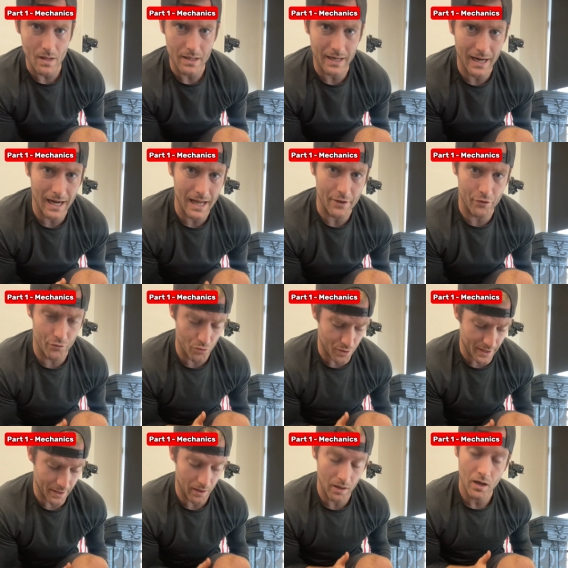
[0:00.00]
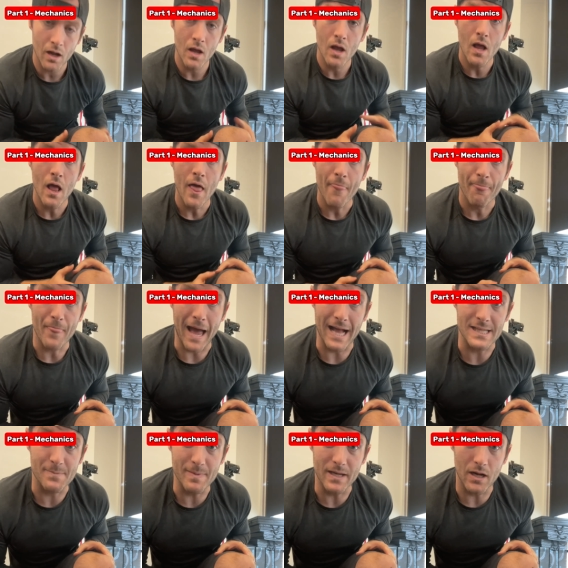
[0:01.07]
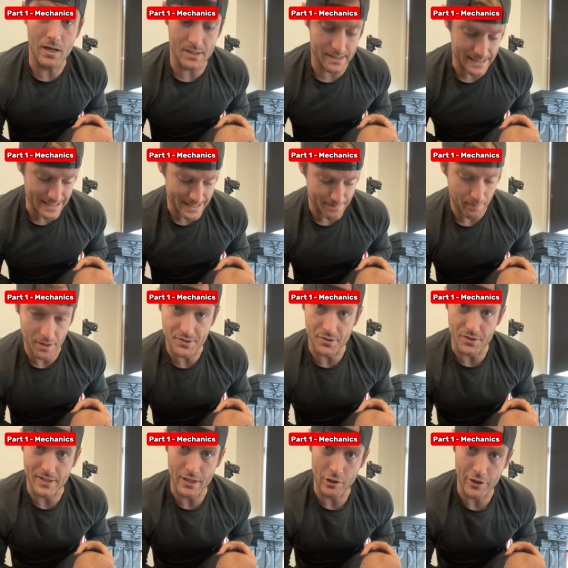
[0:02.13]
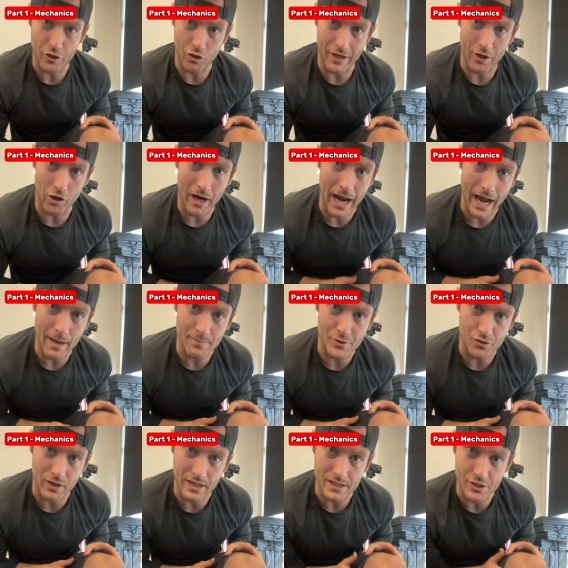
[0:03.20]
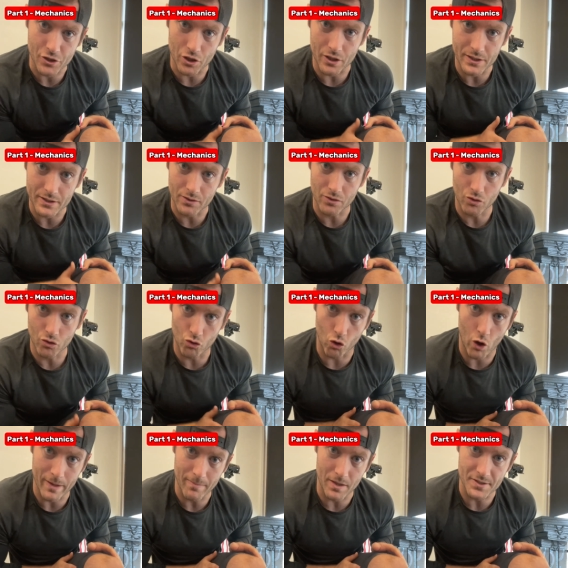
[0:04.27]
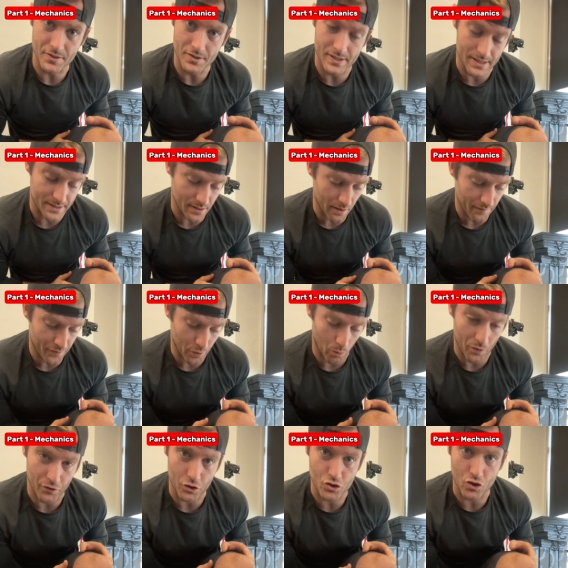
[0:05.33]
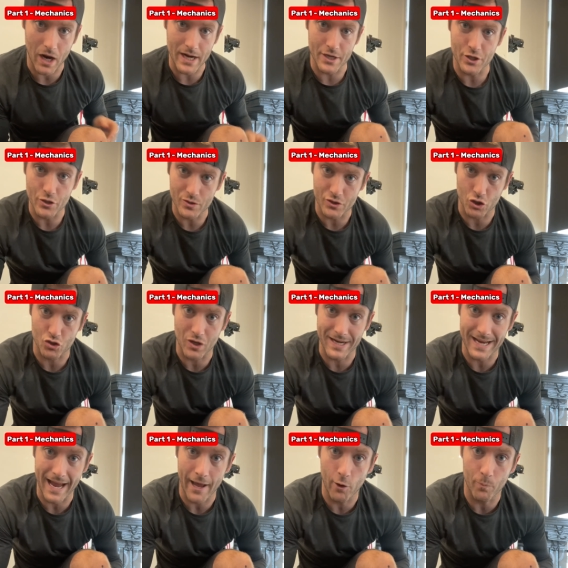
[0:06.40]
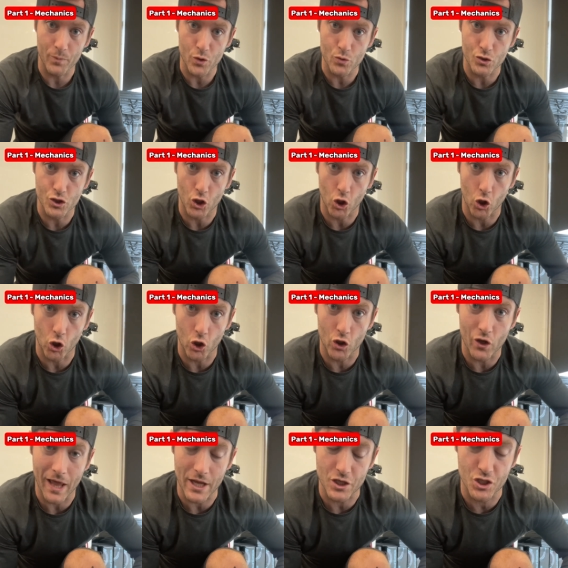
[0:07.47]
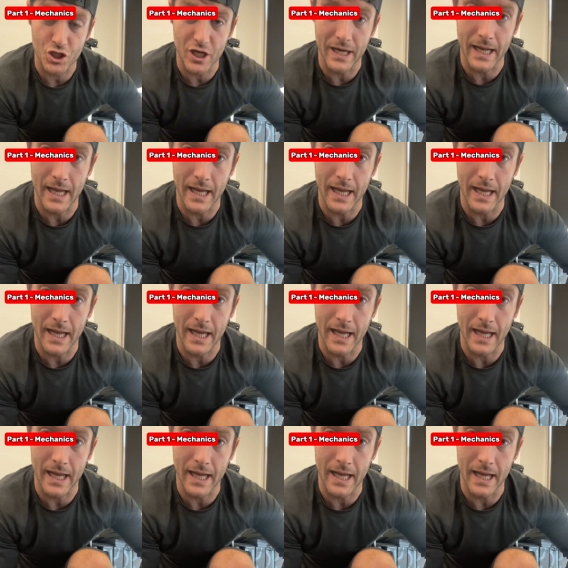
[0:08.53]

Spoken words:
kind of like through here. That's because these muscles here, your inner hamstrings and your groin muscles and stuff, that what they're trying to do is they're trying to help you turn that shin